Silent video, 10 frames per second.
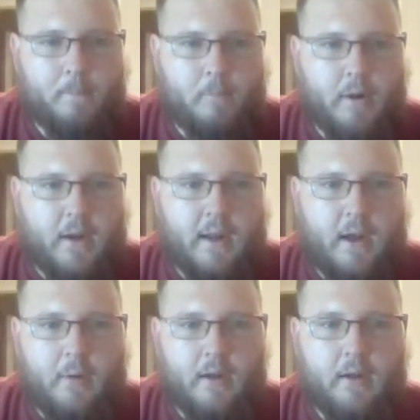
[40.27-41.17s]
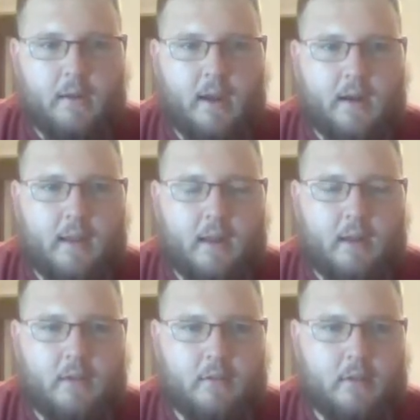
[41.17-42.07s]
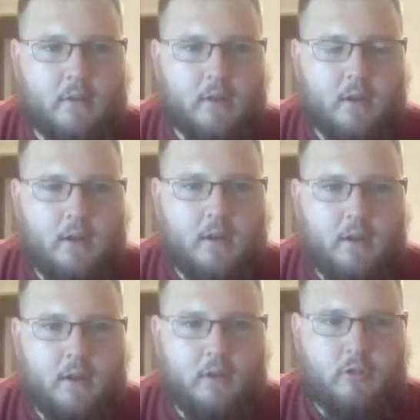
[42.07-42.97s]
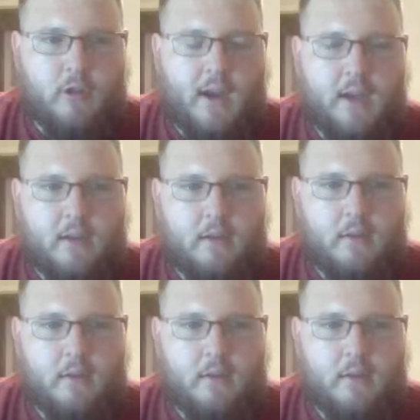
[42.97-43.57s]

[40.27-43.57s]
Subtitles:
Right now, I'm running a deck that is giant,